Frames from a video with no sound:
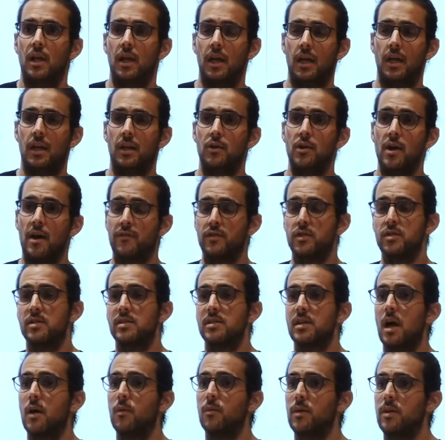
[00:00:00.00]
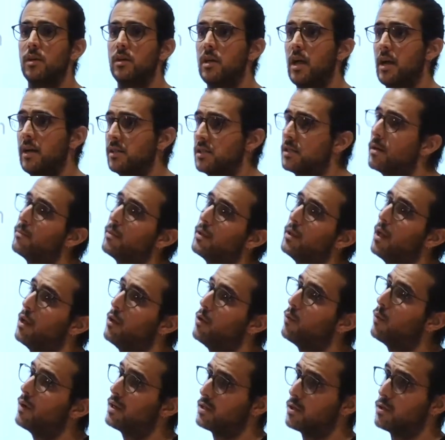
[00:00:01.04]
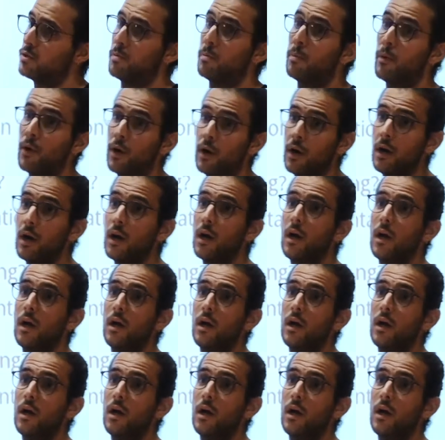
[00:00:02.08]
and you have to decide whether that is something that you want to support